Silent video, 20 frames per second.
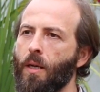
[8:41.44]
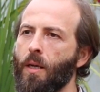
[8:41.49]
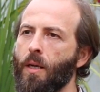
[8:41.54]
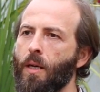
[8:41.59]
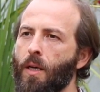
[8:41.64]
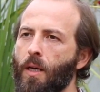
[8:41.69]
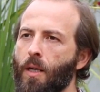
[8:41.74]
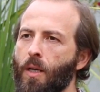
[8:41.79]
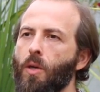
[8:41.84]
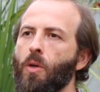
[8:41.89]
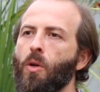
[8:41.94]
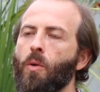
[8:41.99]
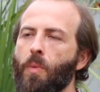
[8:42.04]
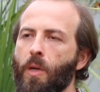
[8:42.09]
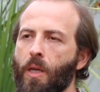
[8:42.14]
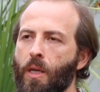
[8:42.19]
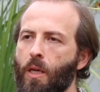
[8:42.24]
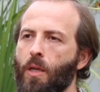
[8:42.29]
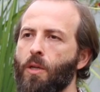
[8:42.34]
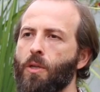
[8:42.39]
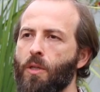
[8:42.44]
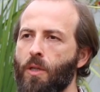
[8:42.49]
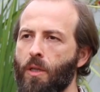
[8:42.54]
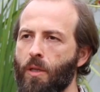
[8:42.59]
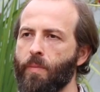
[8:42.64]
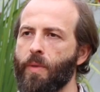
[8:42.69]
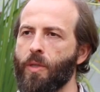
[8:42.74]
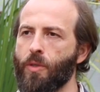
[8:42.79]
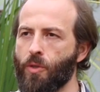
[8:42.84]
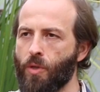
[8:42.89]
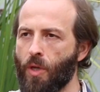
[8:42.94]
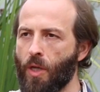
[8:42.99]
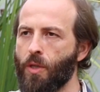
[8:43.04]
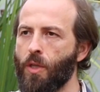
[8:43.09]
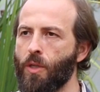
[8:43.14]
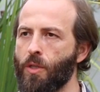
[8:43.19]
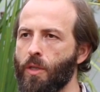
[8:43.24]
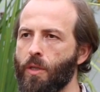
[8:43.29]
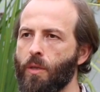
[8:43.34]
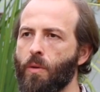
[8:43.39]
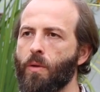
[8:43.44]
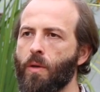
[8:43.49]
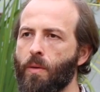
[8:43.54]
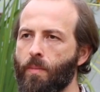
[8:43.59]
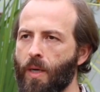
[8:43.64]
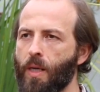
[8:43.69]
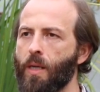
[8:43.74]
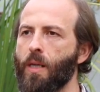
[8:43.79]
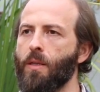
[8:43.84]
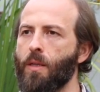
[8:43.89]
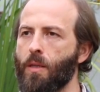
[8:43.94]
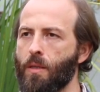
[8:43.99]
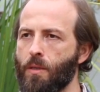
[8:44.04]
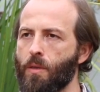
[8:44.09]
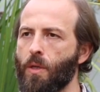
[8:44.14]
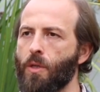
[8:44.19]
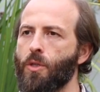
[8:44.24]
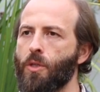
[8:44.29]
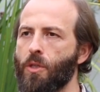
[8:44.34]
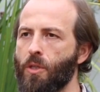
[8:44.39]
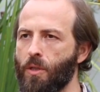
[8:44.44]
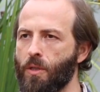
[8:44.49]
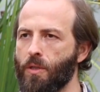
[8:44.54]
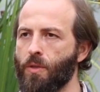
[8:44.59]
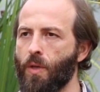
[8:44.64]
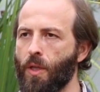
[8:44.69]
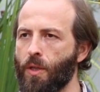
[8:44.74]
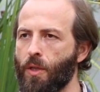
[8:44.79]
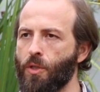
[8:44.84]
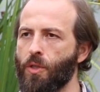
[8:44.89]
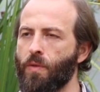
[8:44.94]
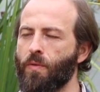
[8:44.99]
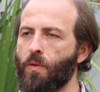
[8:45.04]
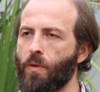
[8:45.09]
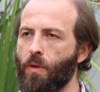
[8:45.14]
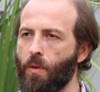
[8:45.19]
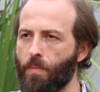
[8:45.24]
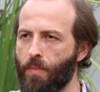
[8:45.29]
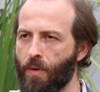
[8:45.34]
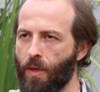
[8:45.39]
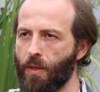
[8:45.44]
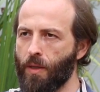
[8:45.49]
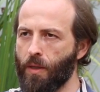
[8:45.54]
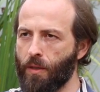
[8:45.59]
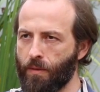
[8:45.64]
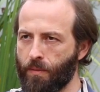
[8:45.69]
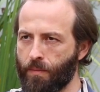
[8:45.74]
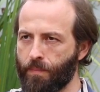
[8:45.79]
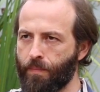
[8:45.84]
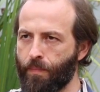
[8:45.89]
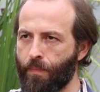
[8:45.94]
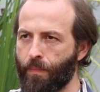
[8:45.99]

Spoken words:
a communication and image strategy or a marketing strategy for your product.